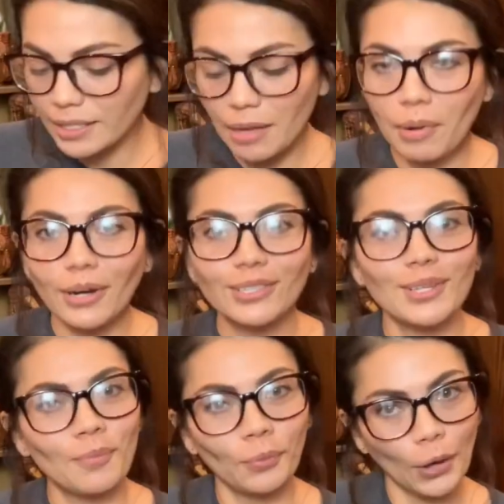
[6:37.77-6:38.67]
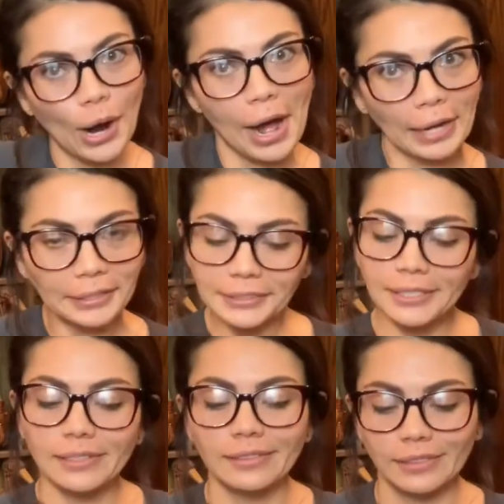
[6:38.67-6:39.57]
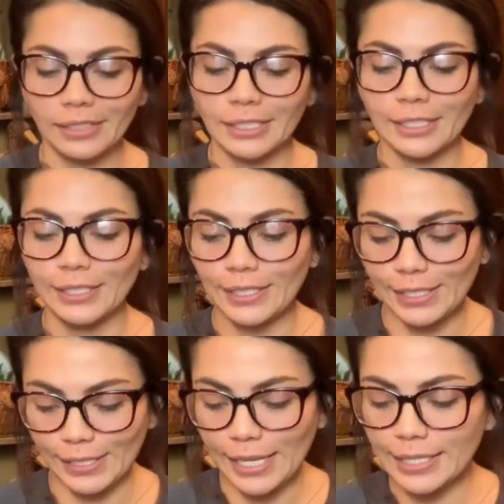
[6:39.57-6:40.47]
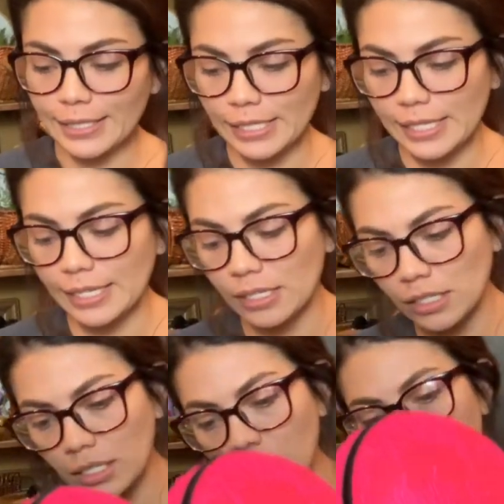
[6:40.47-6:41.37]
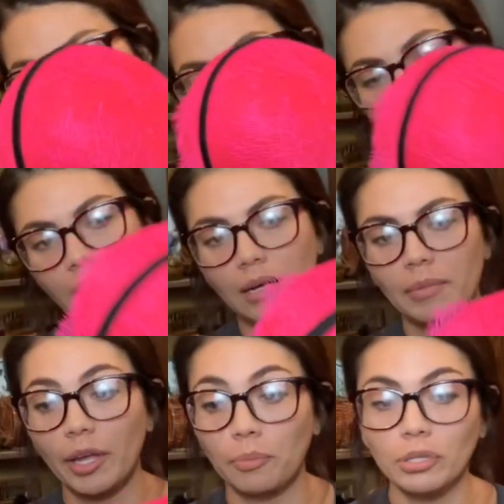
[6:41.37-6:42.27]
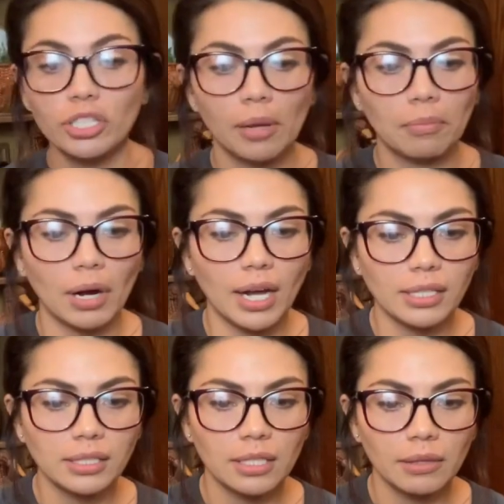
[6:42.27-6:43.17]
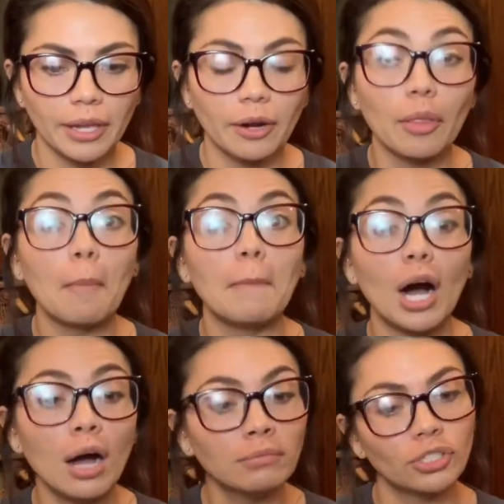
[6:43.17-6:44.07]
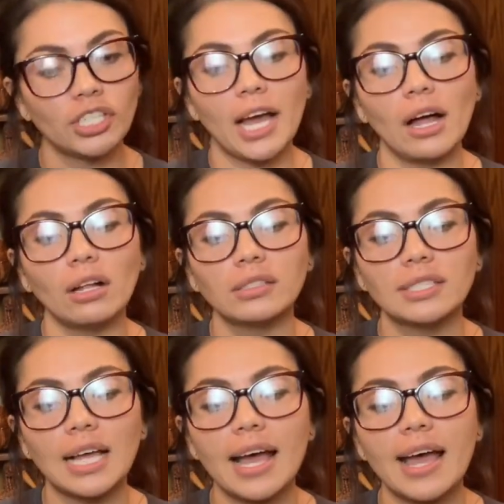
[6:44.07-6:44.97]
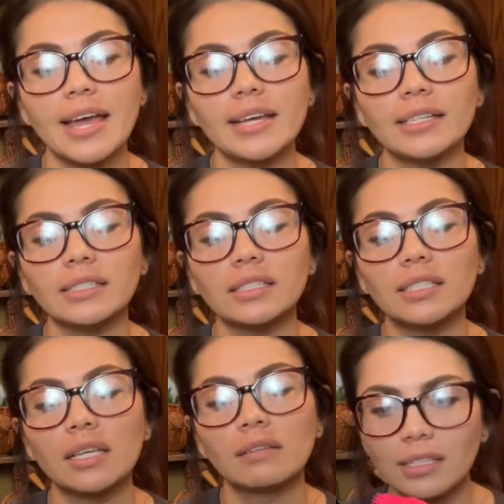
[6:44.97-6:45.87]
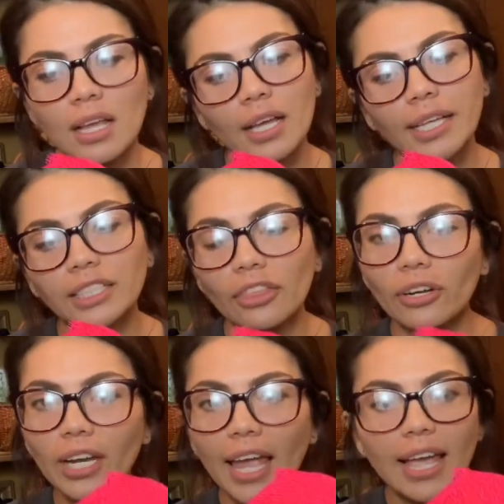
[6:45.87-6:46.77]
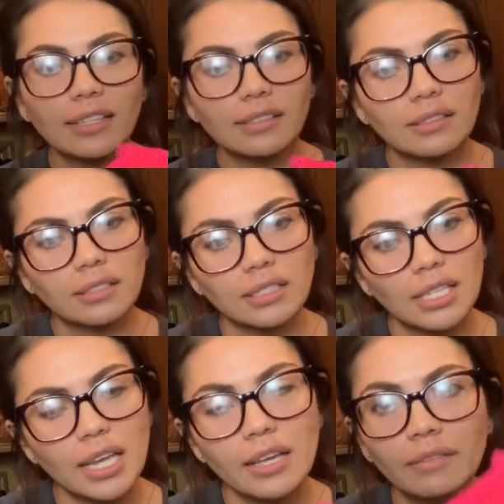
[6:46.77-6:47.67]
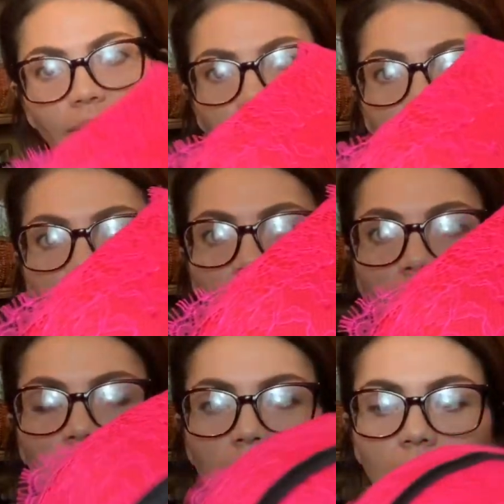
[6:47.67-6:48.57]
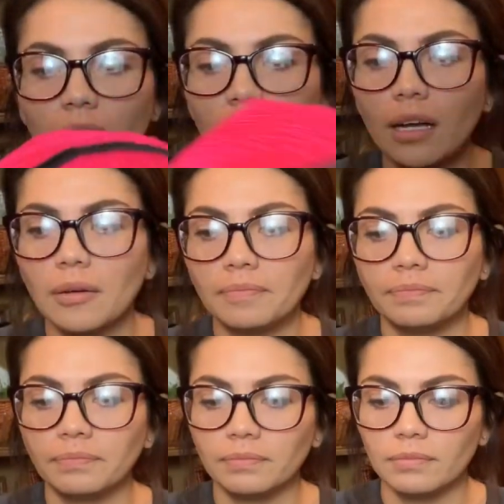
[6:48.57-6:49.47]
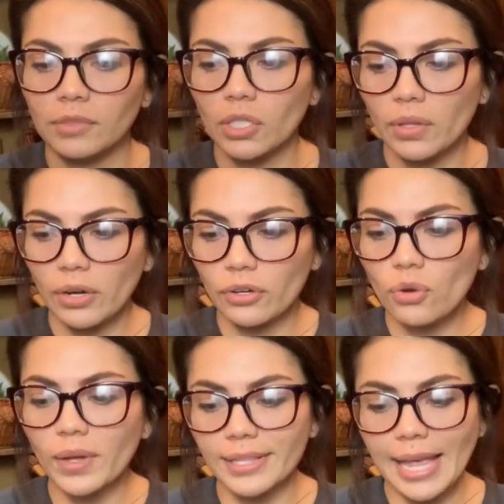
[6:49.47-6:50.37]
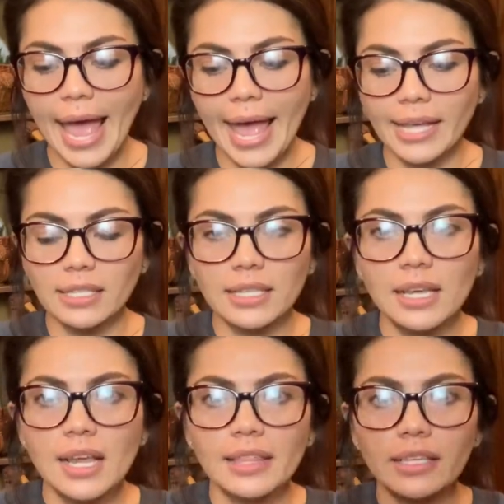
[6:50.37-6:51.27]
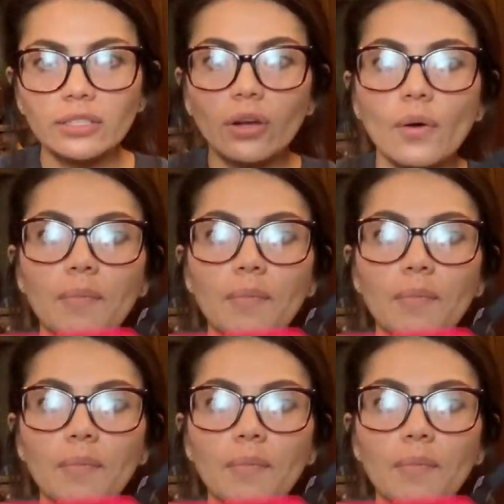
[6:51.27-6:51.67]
up are some bras. Sexy. Um, they are push-up bras. They are the bombshell size. It's a thirty-eight C. Um, so they're new with tags. These will go up